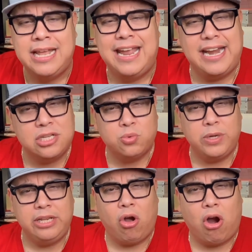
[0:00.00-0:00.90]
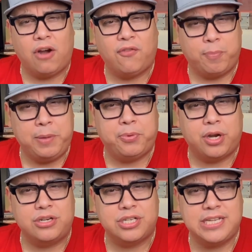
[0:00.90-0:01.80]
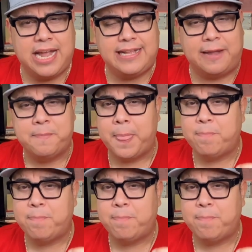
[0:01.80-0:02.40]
And it's really hard for people to understand that.